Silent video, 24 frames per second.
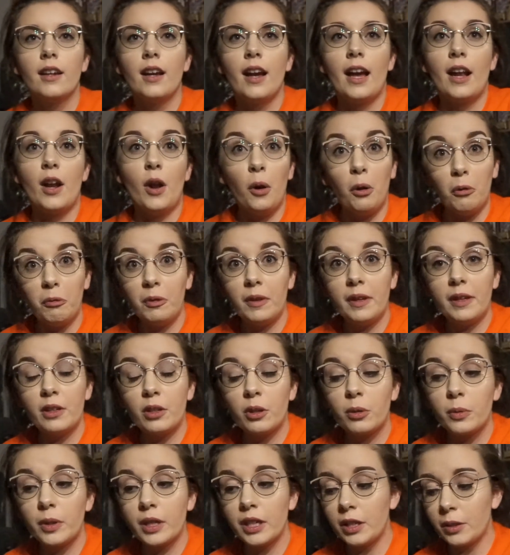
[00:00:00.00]
And hopefully
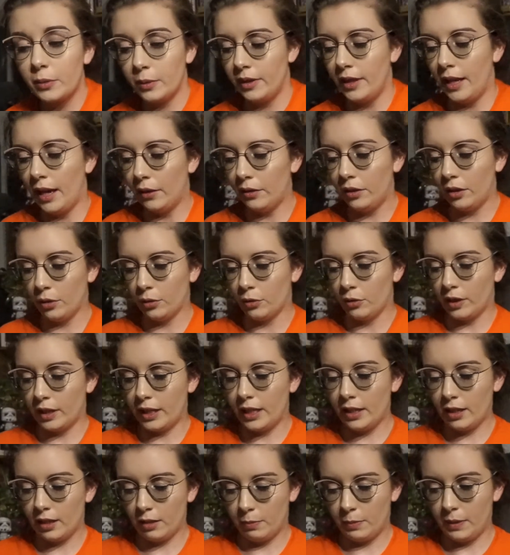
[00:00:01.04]
it'll work without the
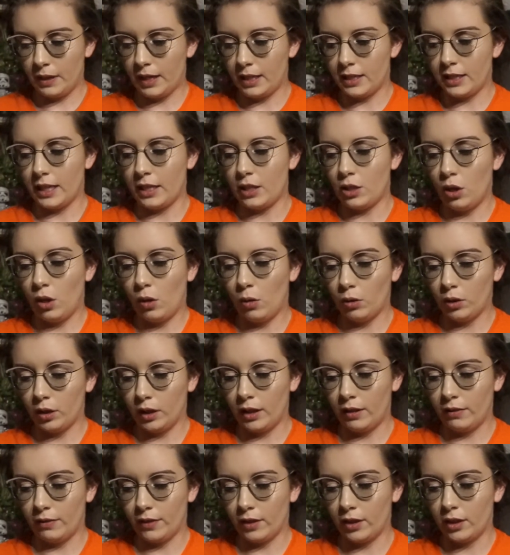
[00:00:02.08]
wreath, because I
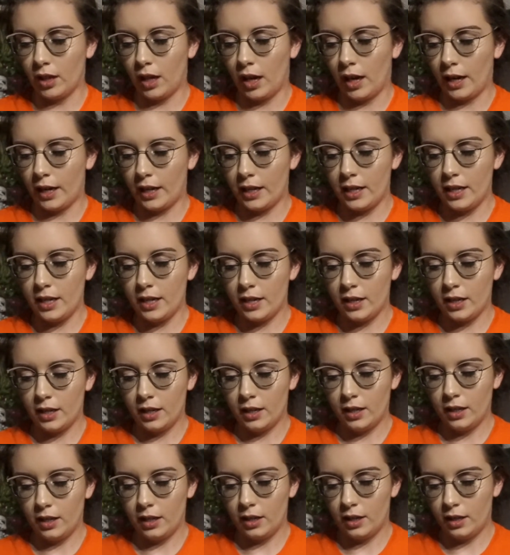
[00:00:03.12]
totally forgot it.
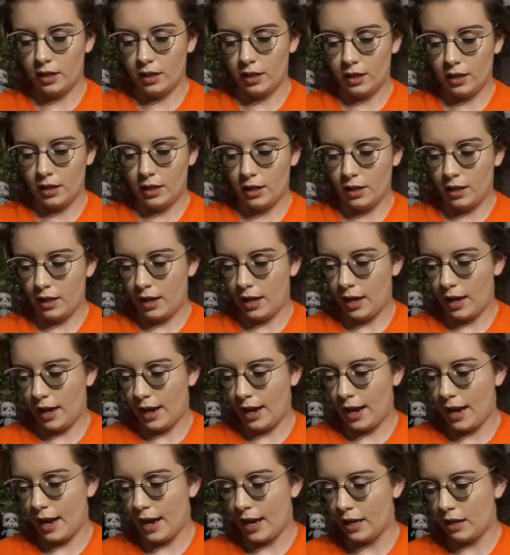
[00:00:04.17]

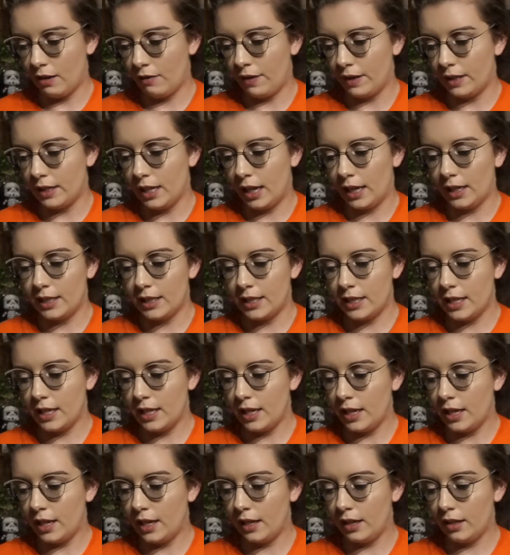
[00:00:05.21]
And if it
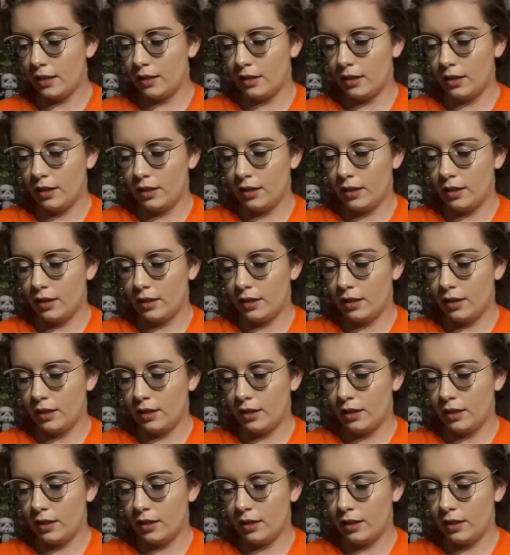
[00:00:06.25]
doesn't,